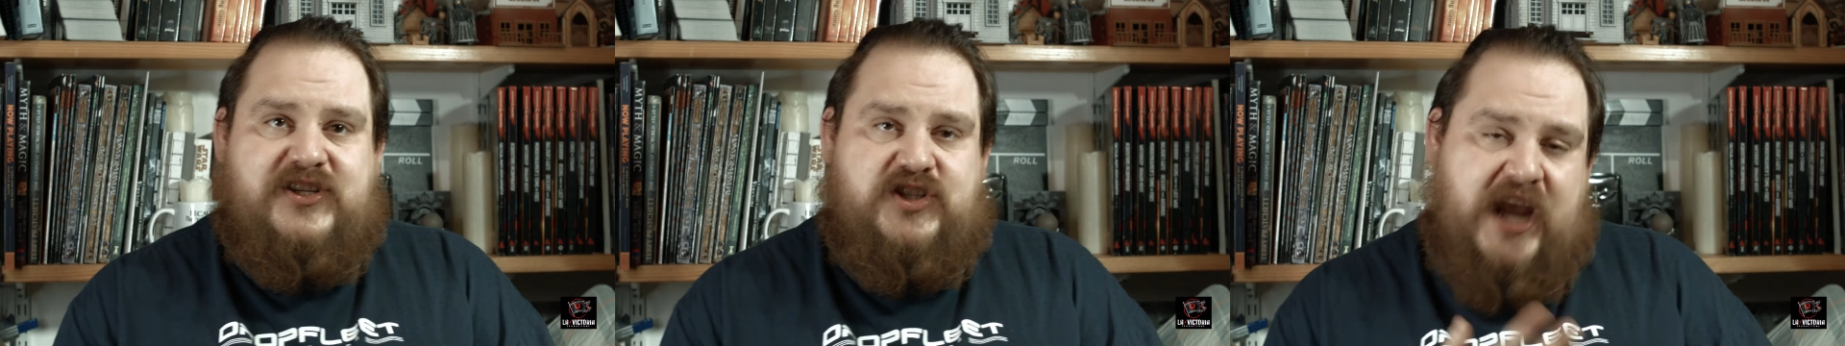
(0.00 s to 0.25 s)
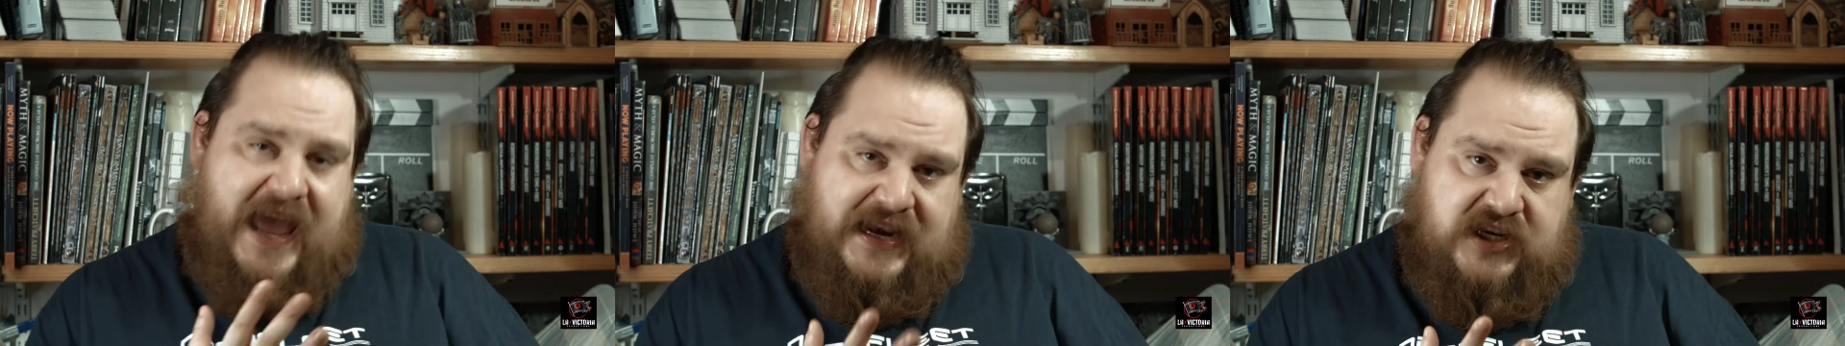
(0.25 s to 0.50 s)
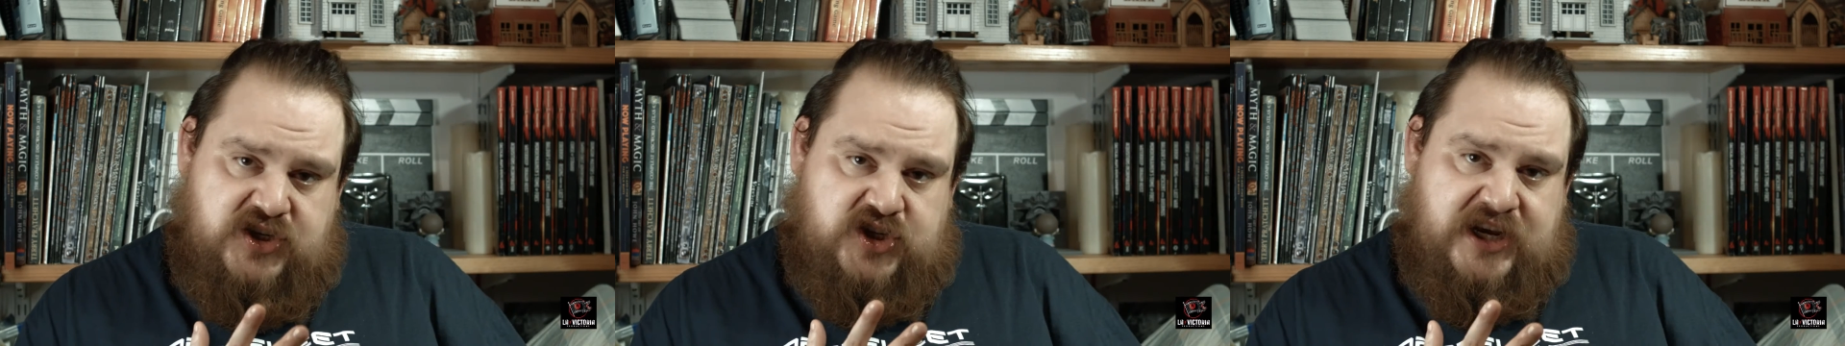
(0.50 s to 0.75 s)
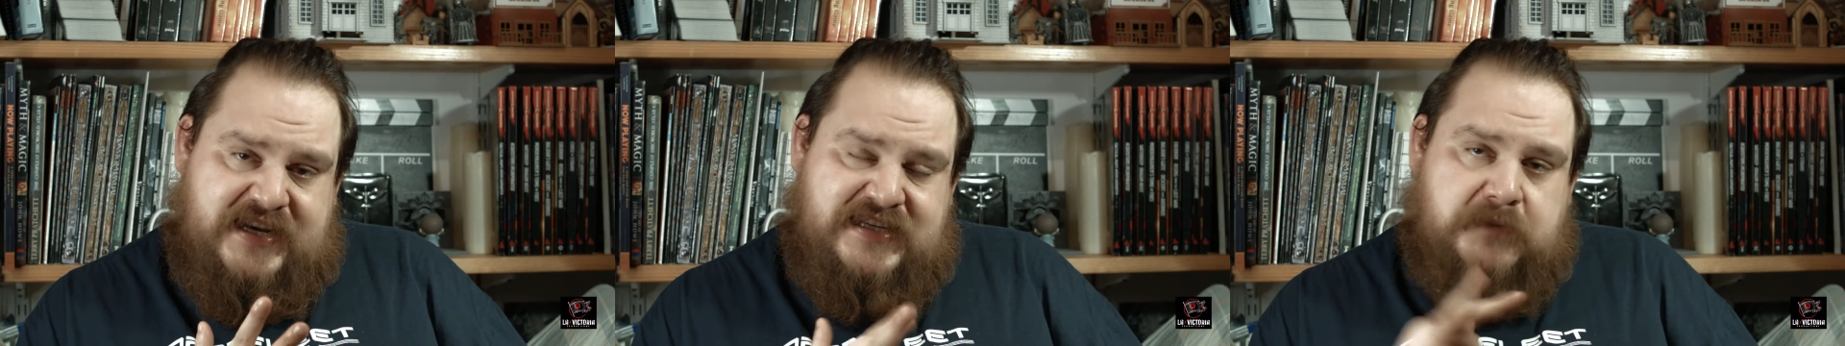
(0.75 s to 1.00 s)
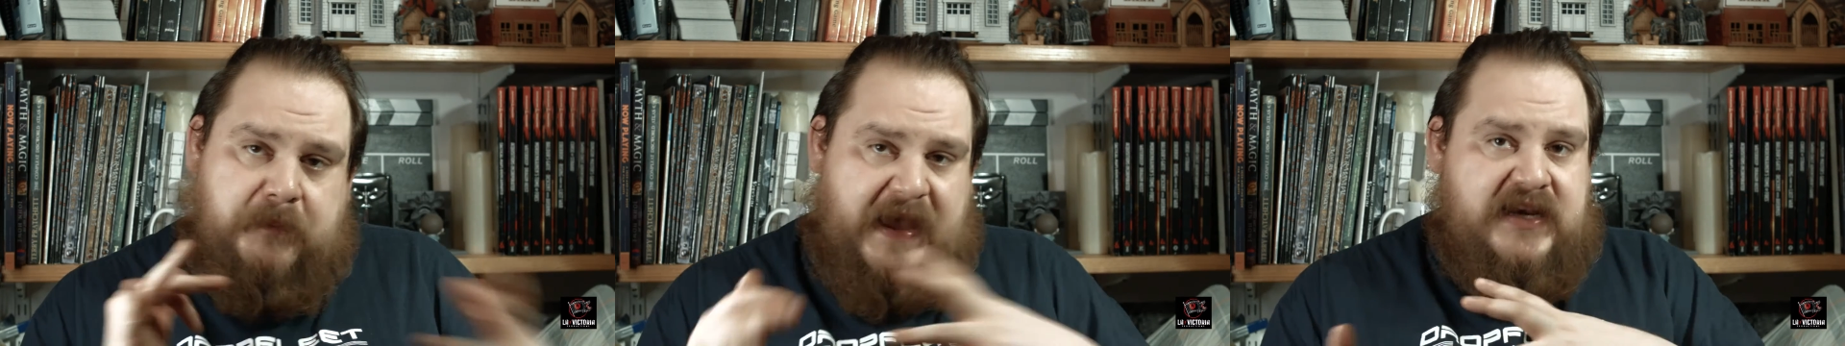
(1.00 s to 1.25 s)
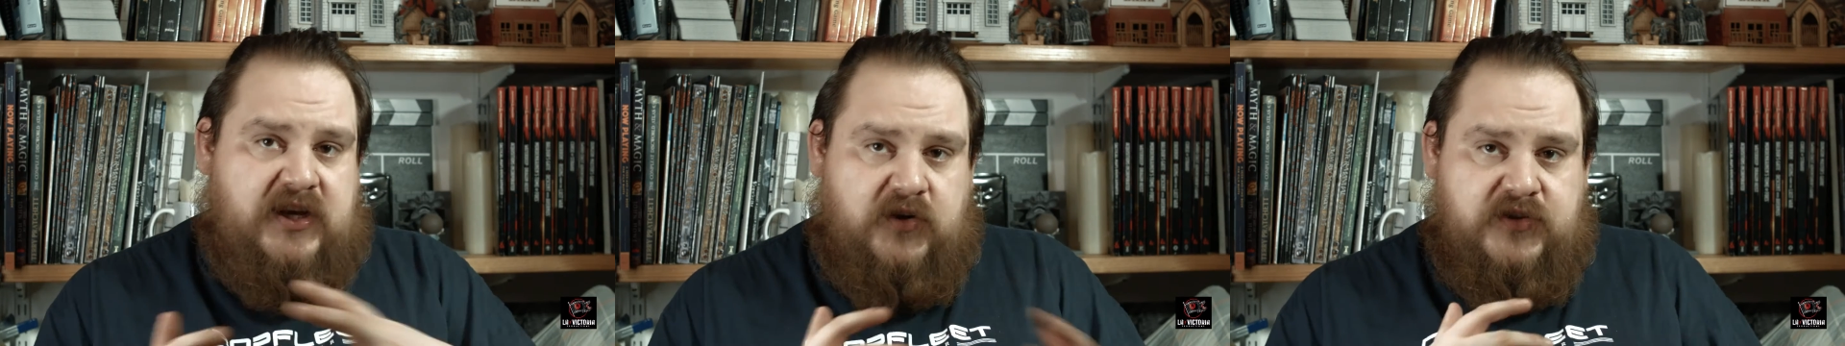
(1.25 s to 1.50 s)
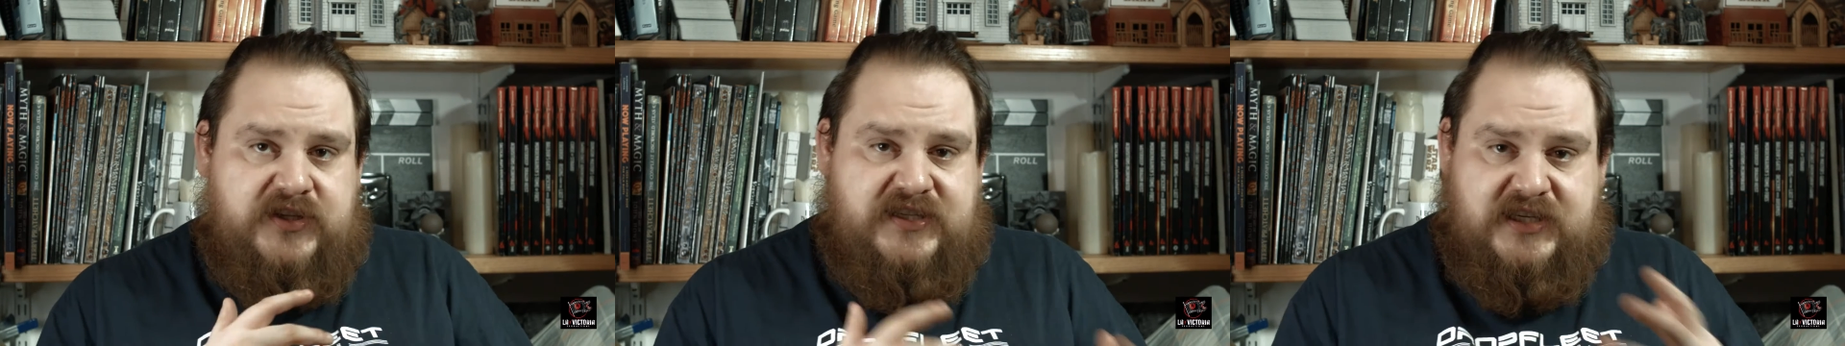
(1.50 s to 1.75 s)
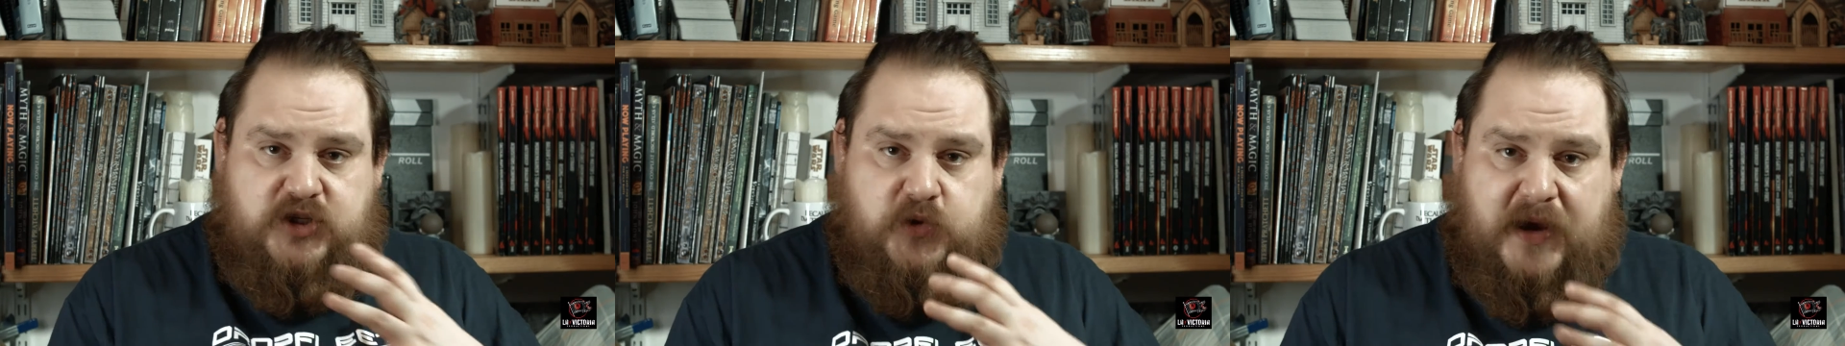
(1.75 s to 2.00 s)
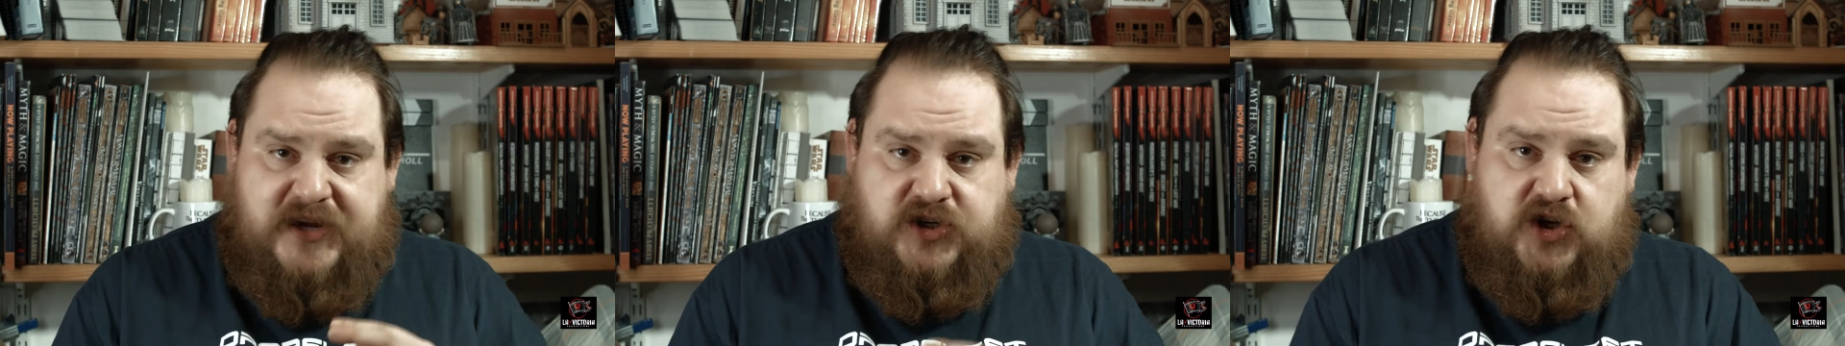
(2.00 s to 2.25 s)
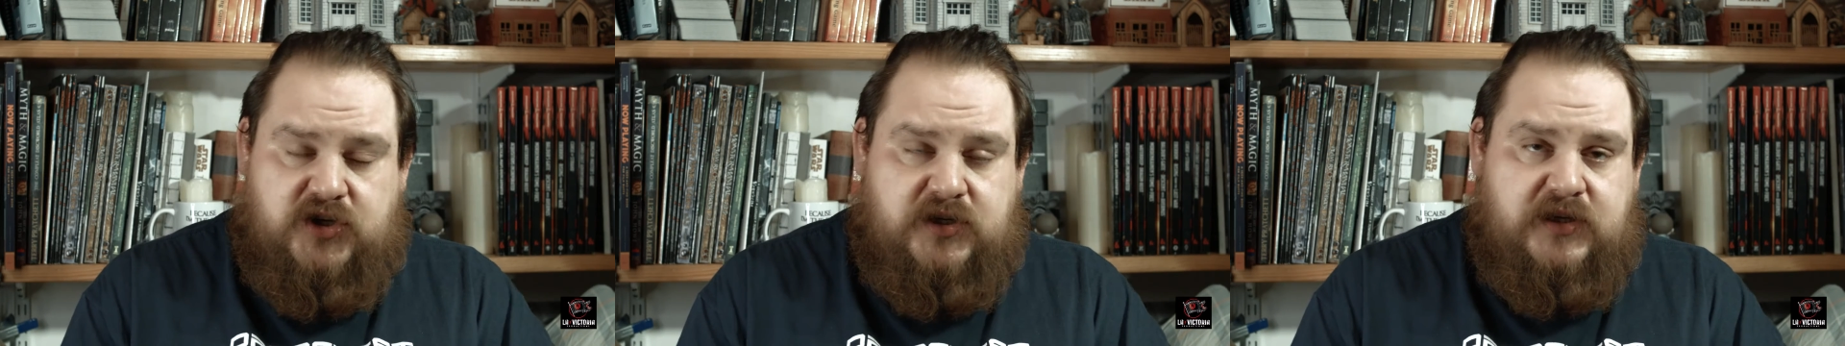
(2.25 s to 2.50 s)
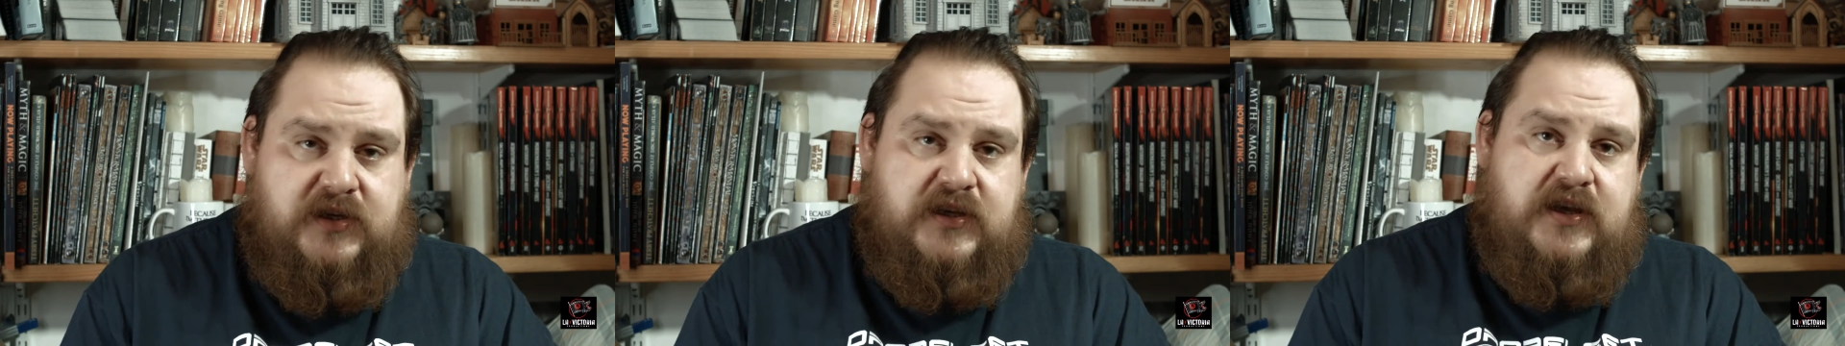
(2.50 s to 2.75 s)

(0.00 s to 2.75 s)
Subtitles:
challenging, depending on the situation,